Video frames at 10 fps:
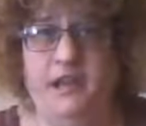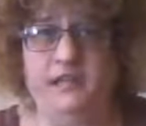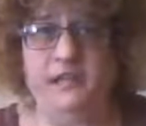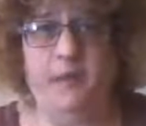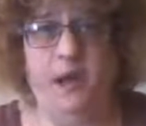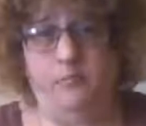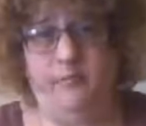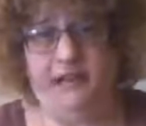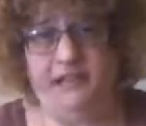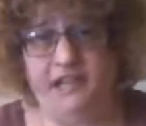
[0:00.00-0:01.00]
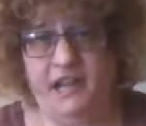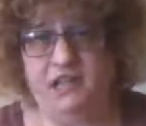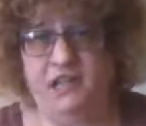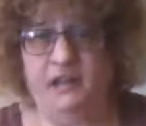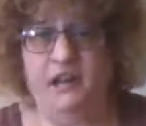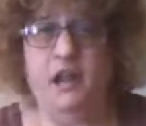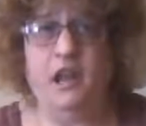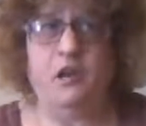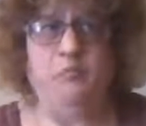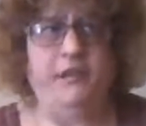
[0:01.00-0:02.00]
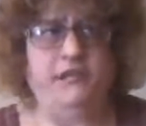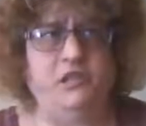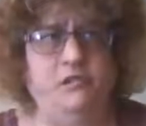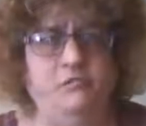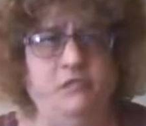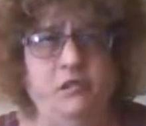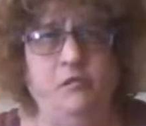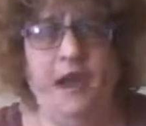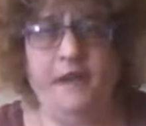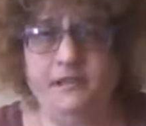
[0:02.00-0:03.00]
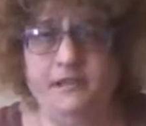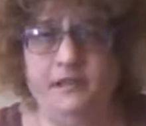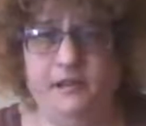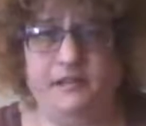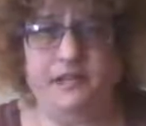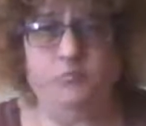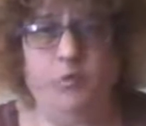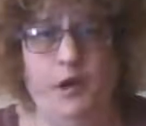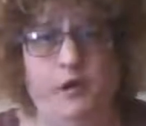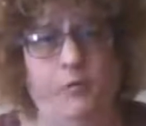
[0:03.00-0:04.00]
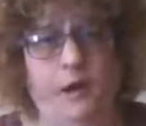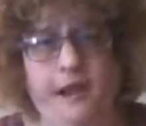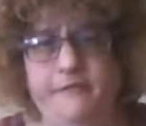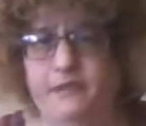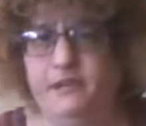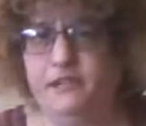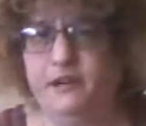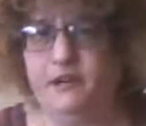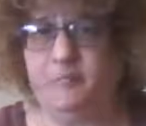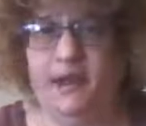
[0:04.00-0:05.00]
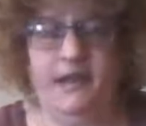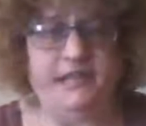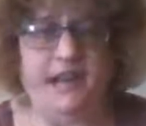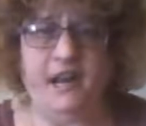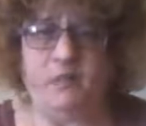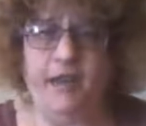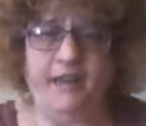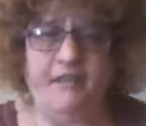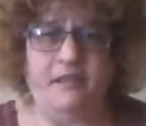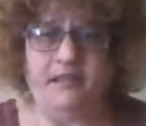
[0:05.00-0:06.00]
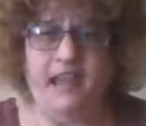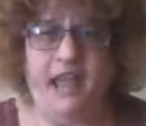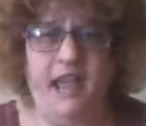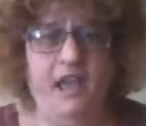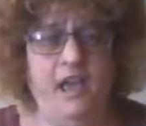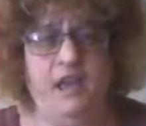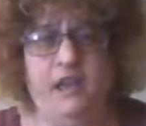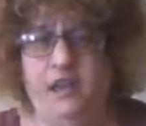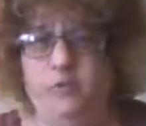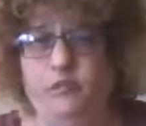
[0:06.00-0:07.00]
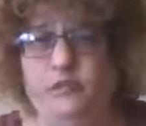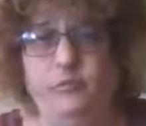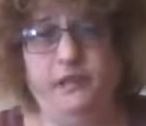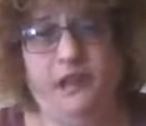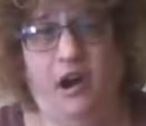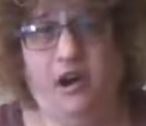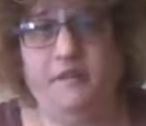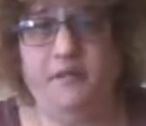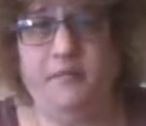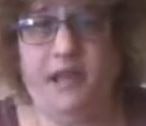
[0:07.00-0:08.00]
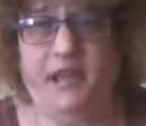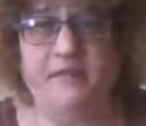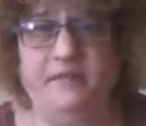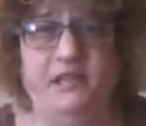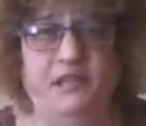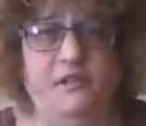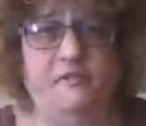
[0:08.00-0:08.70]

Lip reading: is about meditation. But you have to start somewhere. And when I first started meditating back in the day, it was really hard for me even to do